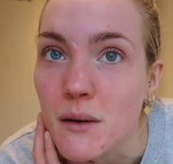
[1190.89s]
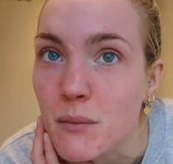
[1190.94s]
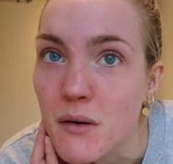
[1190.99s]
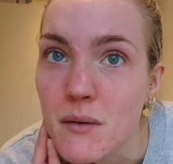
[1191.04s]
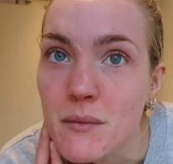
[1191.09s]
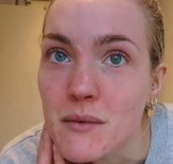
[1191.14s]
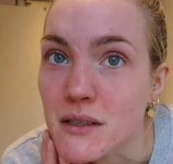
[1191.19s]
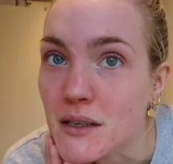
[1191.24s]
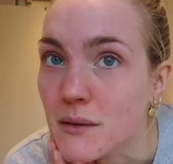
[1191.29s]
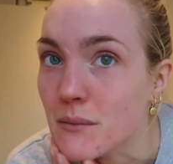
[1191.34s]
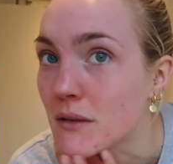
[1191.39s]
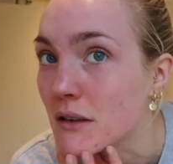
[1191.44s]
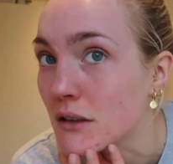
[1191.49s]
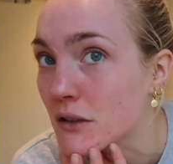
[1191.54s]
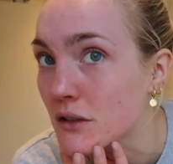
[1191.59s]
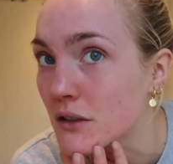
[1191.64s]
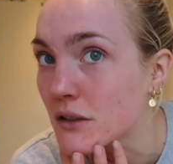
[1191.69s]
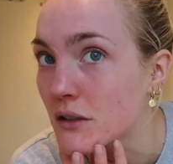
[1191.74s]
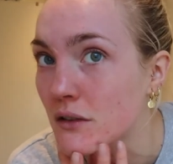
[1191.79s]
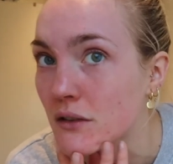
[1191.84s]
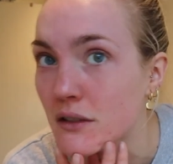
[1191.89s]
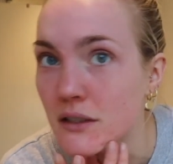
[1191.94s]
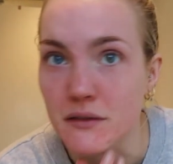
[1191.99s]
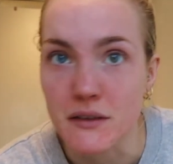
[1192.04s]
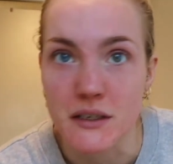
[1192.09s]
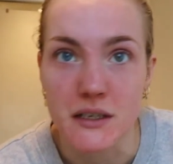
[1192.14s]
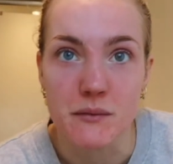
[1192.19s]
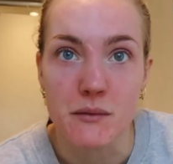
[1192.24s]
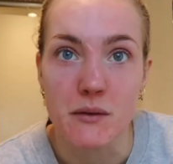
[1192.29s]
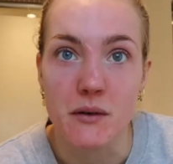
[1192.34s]
I promise I'm literally not this
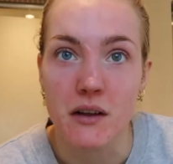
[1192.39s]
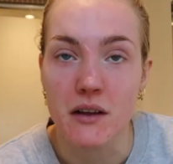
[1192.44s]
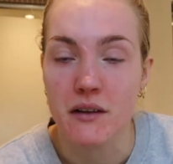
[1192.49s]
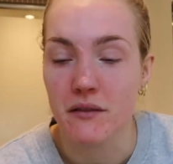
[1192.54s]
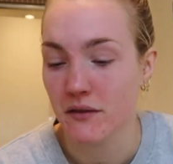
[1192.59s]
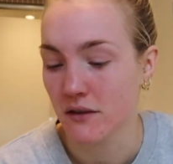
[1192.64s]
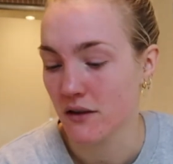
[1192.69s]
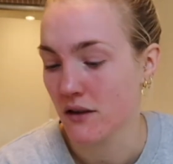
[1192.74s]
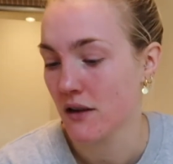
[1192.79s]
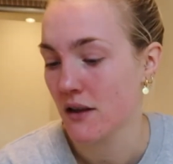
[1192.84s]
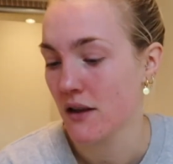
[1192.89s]
red in real life.